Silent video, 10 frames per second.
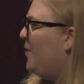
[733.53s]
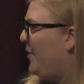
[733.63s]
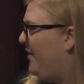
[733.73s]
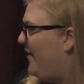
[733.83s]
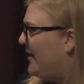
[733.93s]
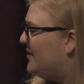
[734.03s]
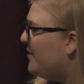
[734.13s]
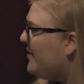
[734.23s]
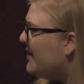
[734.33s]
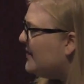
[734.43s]
Perfect. So
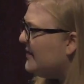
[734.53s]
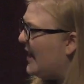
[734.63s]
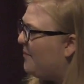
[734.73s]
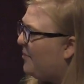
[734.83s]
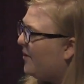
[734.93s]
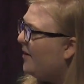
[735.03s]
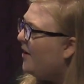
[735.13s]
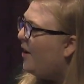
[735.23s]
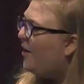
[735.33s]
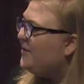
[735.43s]
in this example,
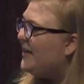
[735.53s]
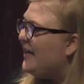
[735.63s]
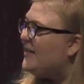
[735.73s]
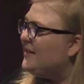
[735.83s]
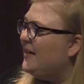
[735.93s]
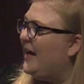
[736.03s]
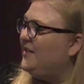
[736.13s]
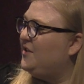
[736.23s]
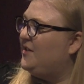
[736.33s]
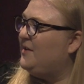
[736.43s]
Jose is
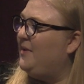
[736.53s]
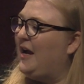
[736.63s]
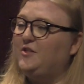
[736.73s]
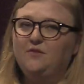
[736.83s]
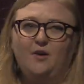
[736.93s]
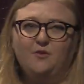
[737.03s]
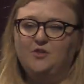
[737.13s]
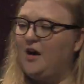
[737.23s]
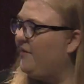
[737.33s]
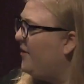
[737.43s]
connected to somebody I do know,
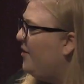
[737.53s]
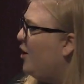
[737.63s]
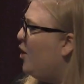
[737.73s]
Charu,